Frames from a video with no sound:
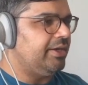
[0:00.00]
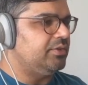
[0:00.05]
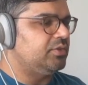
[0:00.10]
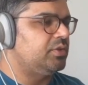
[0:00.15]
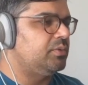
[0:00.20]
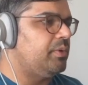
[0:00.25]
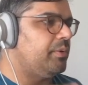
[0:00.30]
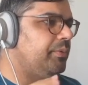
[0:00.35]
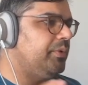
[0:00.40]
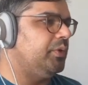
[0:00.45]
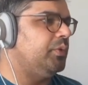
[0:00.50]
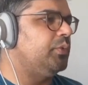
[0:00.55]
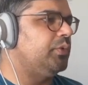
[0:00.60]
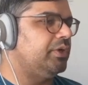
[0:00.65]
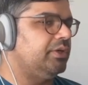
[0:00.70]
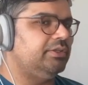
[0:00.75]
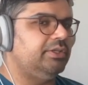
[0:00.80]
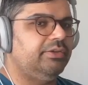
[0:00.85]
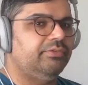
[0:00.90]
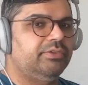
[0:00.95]
So maybe we want
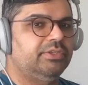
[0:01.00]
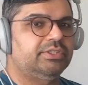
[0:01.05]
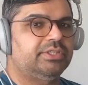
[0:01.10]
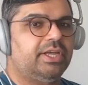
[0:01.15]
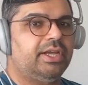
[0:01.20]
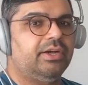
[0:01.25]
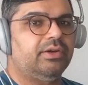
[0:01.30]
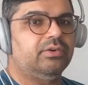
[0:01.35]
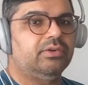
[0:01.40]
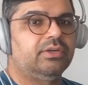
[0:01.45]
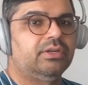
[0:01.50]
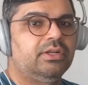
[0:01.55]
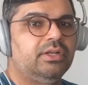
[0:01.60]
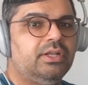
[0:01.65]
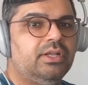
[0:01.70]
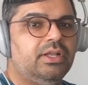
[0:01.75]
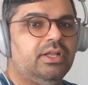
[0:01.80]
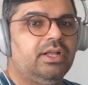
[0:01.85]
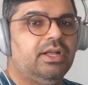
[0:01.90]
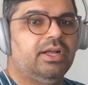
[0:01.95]
to leave this out.
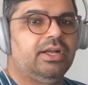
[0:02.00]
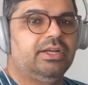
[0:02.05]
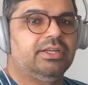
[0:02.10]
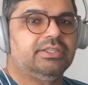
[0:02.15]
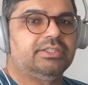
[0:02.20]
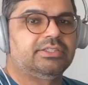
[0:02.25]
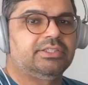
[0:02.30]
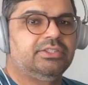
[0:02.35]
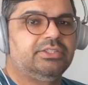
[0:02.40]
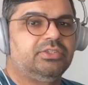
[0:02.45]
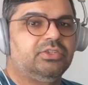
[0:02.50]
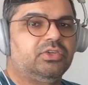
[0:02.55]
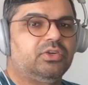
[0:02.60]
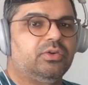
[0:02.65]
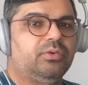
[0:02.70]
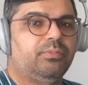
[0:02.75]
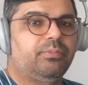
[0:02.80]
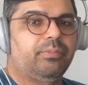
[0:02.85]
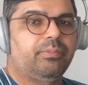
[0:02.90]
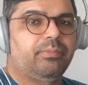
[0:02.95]

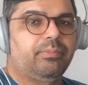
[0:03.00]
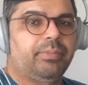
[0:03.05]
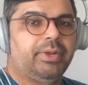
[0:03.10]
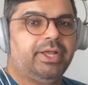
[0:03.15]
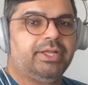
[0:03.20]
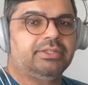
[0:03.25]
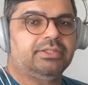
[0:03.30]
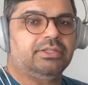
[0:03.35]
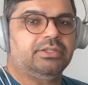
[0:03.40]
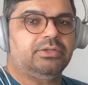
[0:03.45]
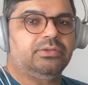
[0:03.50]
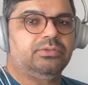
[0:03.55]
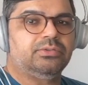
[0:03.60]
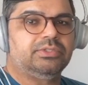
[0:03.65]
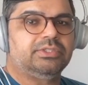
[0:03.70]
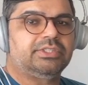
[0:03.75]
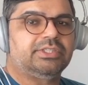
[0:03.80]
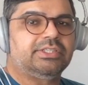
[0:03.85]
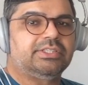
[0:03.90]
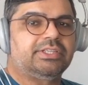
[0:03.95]
Senor Pantalone
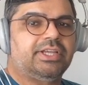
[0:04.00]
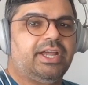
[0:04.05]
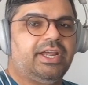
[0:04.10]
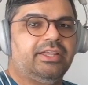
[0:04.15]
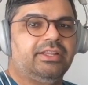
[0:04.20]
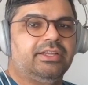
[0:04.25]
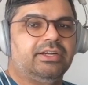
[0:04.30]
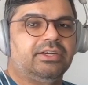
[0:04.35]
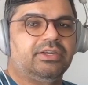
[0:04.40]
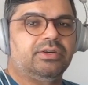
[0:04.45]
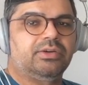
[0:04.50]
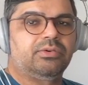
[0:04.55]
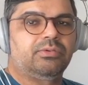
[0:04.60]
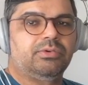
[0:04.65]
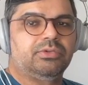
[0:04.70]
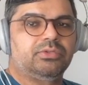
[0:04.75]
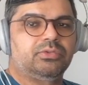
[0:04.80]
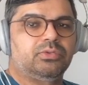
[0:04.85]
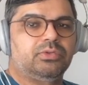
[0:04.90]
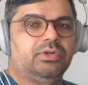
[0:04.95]
says, "Hi there.
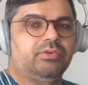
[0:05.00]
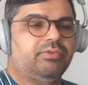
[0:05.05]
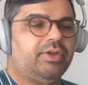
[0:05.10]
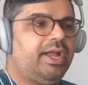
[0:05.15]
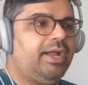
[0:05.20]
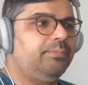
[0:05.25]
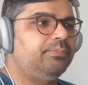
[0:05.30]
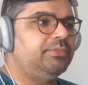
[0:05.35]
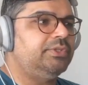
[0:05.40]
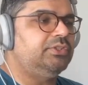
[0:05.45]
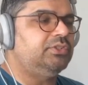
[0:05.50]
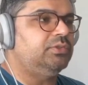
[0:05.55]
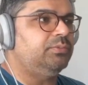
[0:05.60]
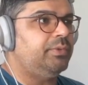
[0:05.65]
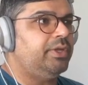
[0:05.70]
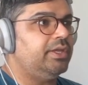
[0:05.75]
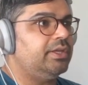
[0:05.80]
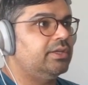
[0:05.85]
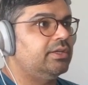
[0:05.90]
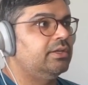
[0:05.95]
What sort of app did you
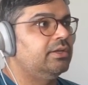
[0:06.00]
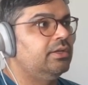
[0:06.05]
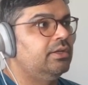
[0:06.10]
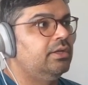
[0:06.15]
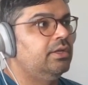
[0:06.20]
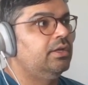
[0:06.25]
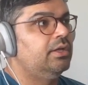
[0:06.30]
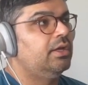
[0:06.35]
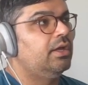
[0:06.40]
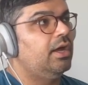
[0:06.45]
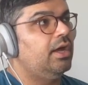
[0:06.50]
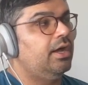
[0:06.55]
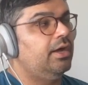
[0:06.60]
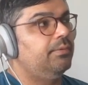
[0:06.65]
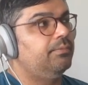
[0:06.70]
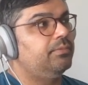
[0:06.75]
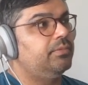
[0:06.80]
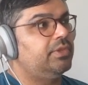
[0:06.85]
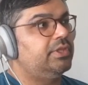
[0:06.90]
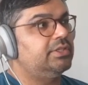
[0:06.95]
make?" We're
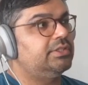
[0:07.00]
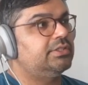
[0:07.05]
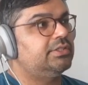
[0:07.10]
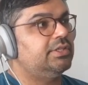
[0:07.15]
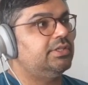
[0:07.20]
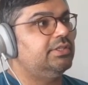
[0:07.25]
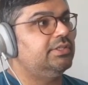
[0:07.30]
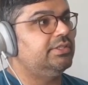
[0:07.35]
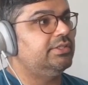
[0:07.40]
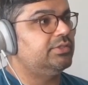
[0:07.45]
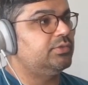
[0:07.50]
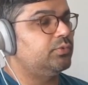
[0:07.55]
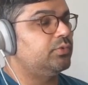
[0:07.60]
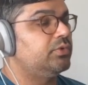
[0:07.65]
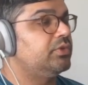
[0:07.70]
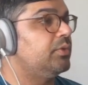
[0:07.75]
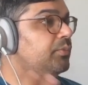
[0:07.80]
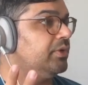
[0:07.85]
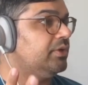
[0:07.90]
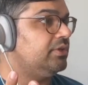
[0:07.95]
in
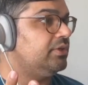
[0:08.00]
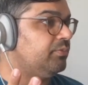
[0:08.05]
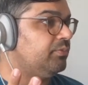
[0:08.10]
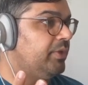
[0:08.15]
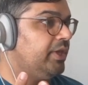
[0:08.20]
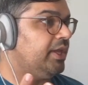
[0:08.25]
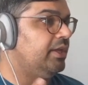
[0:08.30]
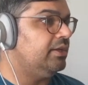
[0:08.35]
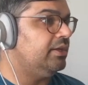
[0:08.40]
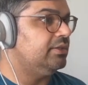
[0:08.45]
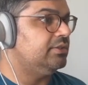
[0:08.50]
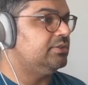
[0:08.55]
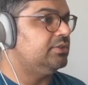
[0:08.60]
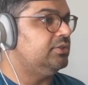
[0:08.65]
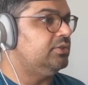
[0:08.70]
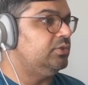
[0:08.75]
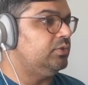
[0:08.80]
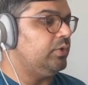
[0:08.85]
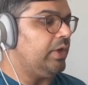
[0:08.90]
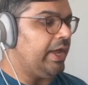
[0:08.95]
the middle of making a
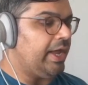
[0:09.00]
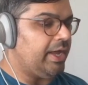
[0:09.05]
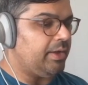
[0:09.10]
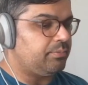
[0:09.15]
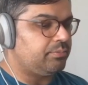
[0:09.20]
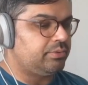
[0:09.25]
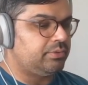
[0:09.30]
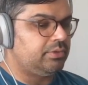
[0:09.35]
to-do app.